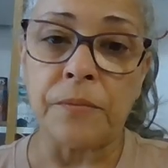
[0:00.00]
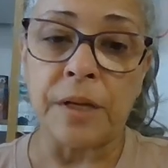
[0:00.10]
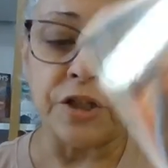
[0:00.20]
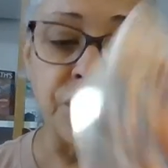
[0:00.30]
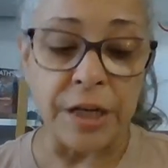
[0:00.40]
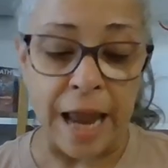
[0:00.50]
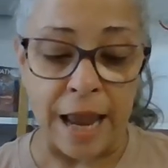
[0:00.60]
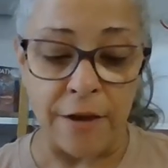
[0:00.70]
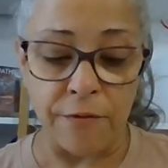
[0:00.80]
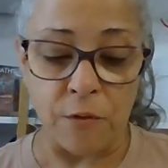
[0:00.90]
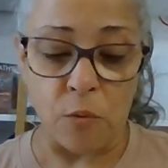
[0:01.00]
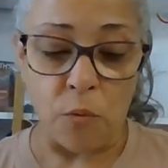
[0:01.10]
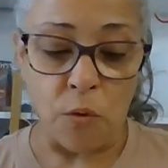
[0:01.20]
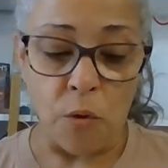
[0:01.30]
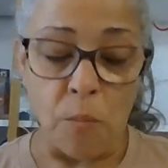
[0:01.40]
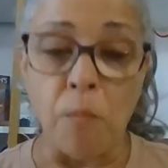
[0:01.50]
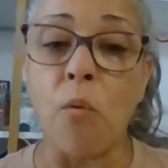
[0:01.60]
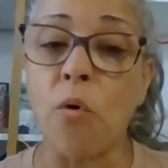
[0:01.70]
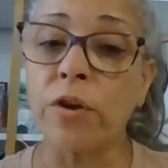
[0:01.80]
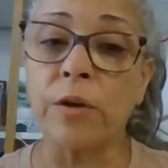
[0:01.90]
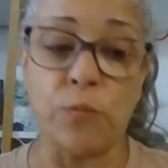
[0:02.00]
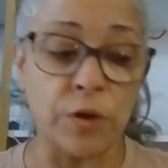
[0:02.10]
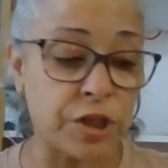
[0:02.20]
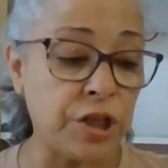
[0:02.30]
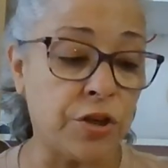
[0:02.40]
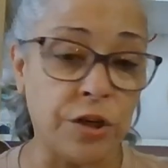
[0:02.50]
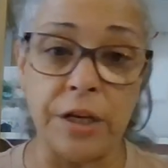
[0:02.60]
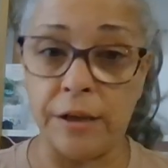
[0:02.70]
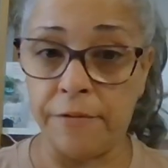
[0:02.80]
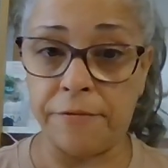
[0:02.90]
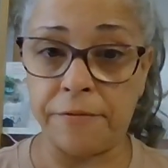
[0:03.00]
She gave more than what she could give.